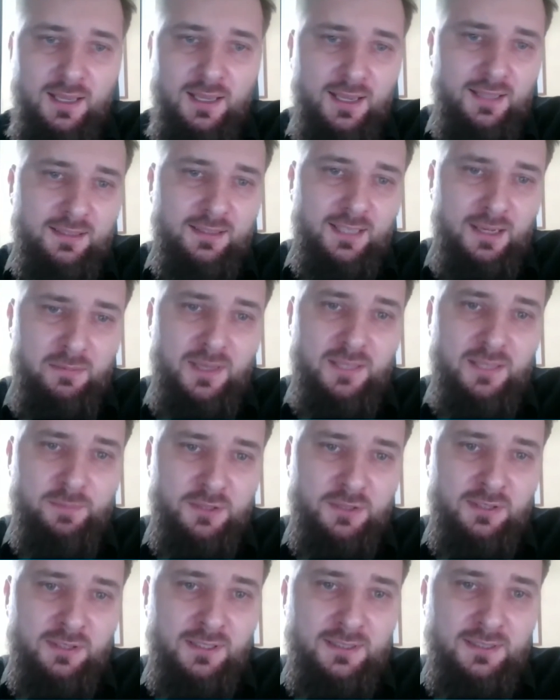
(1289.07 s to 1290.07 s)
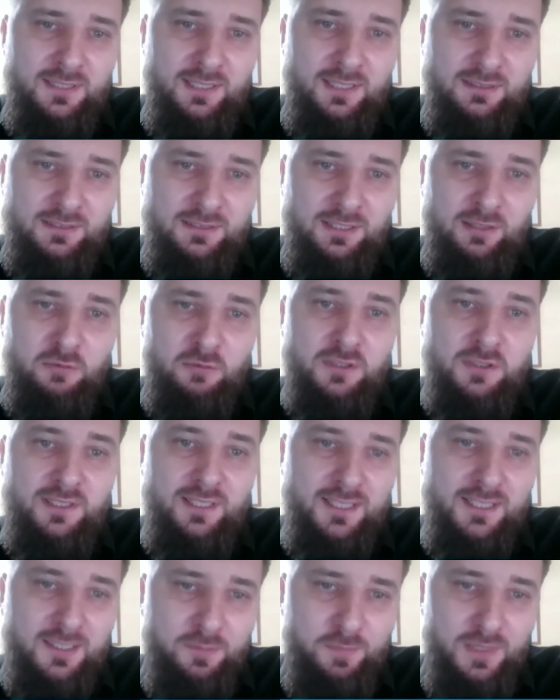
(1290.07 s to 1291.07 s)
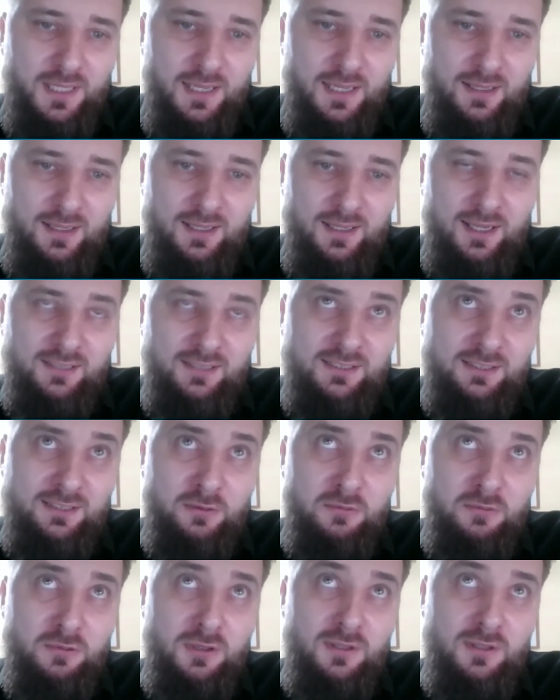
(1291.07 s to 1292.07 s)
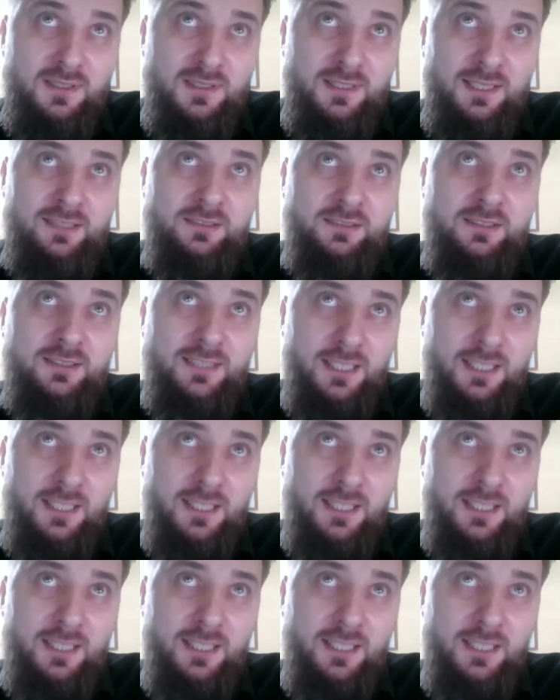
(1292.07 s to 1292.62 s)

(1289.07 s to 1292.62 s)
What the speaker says: And I must personally say that I was a little